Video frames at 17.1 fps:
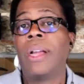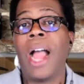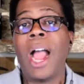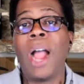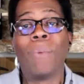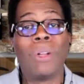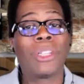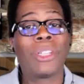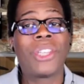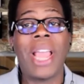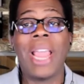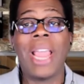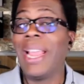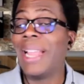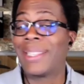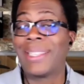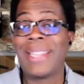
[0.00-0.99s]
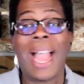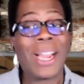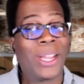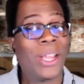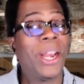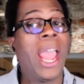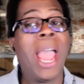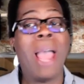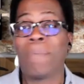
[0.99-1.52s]
I will say it's not
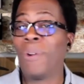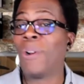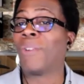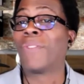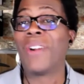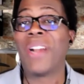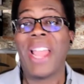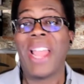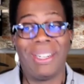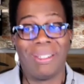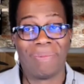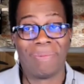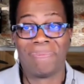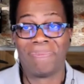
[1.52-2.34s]
going to happen overnight.